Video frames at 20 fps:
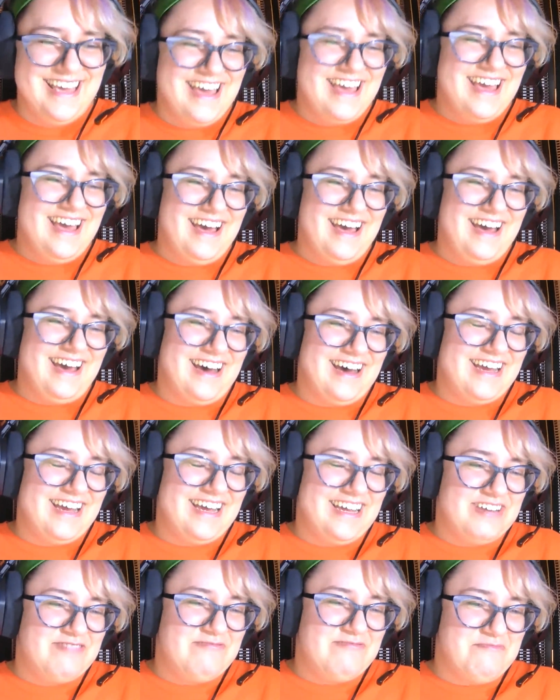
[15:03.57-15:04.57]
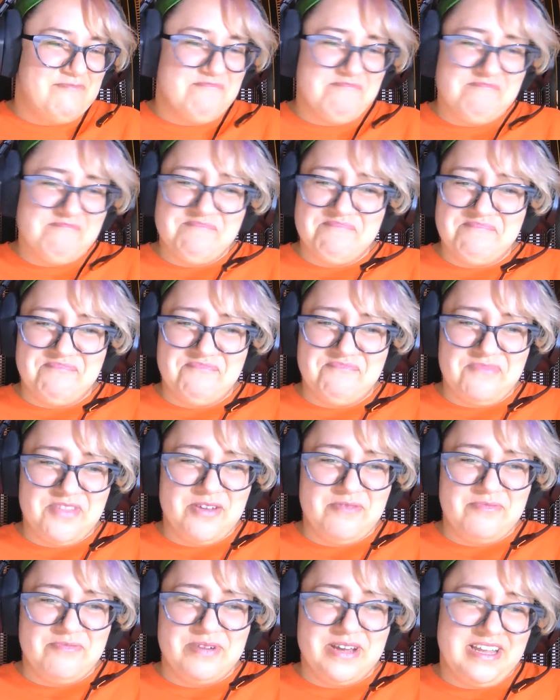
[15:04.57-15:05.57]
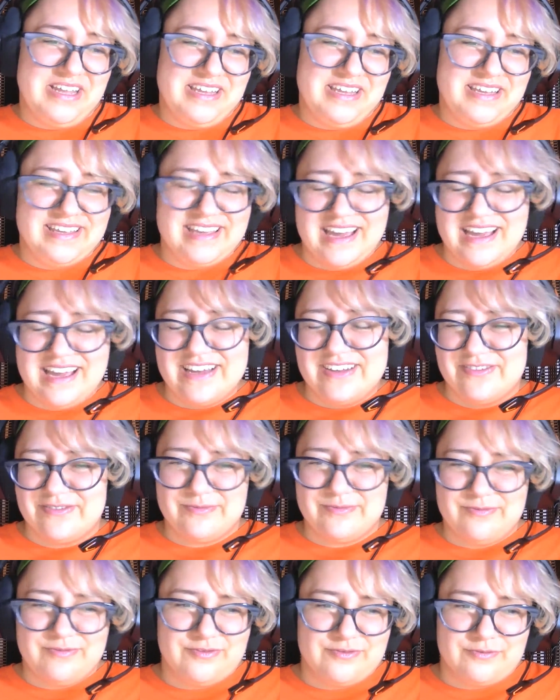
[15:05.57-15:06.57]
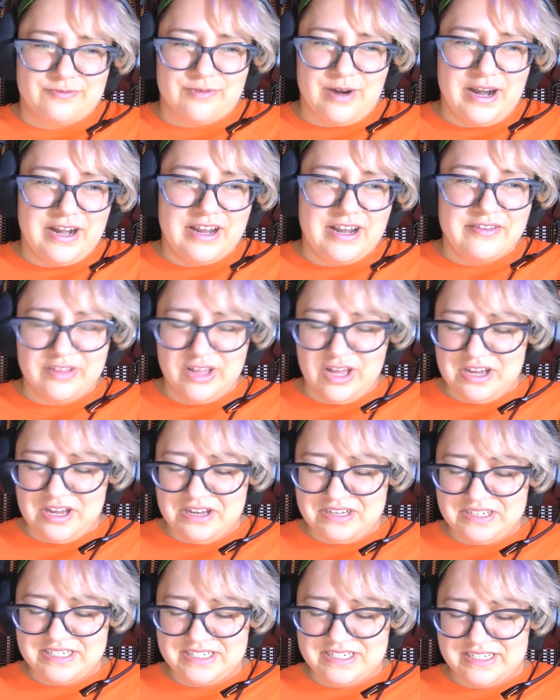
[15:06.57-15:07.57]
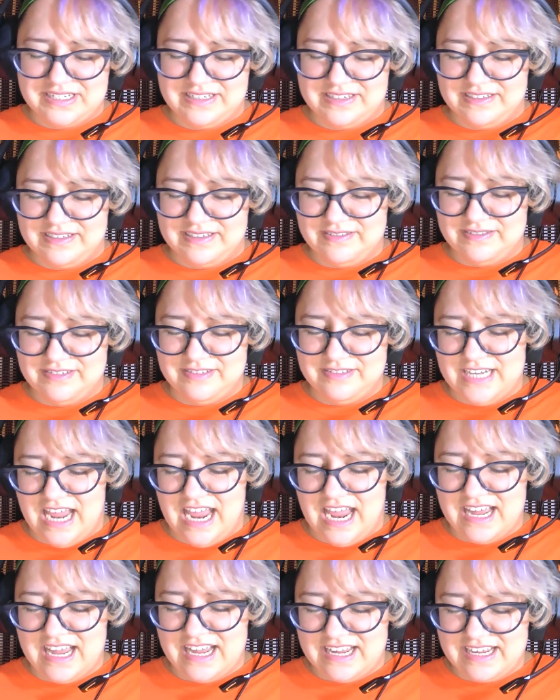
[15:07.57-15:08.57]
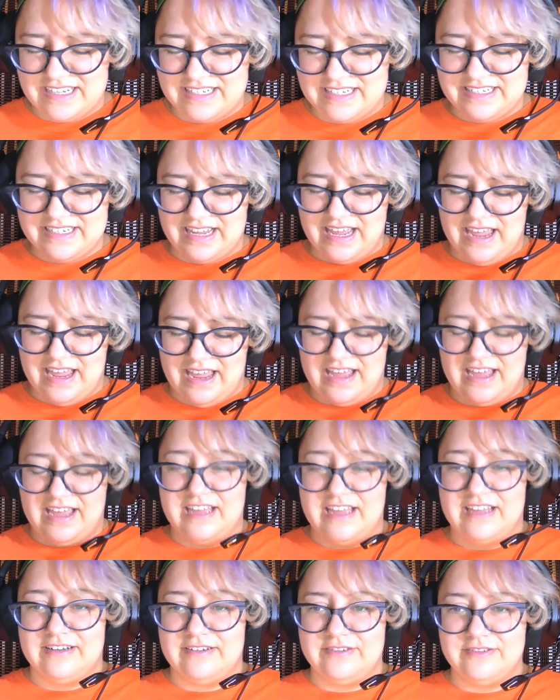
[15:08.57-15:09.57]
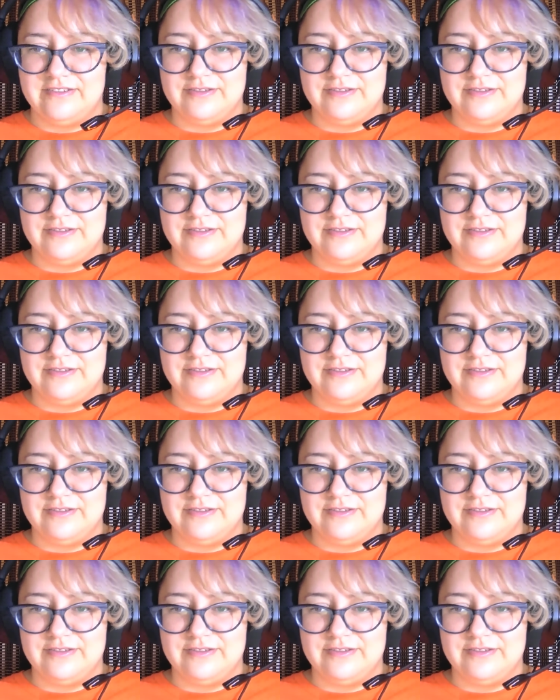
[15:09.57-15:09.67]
Uh, but yeah, writing vlogs and tags and